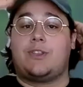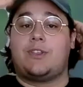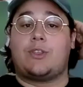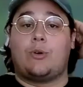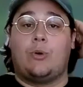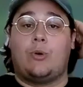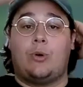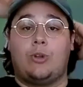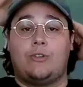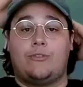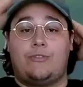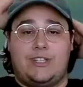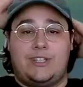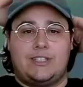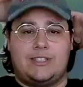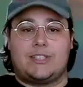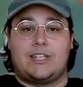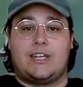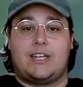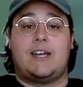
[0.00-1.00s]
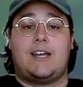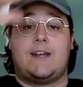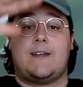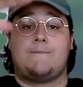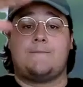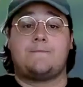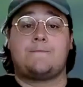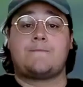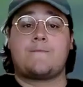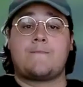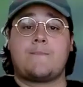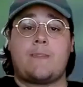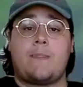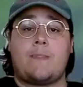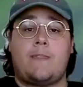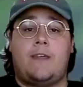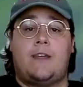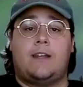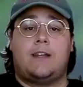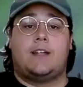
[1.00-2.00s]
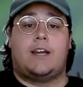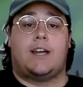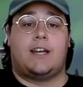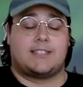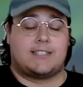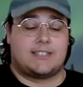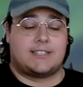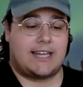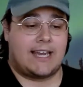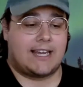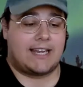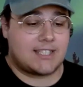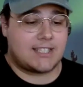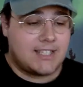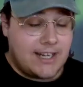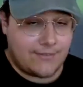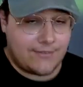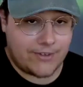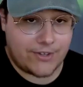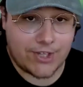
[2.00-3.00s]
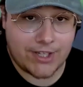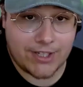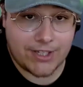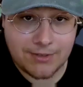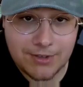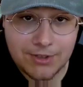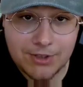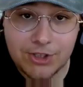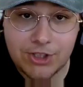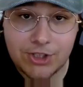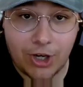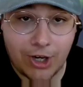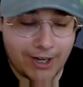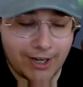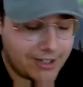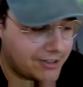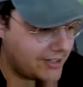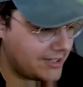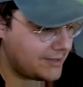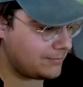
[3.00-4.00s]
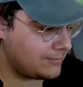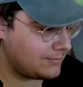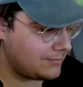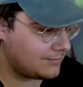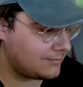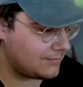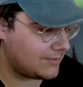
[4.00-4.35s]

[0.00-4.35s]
with all of his stats and everything died on him.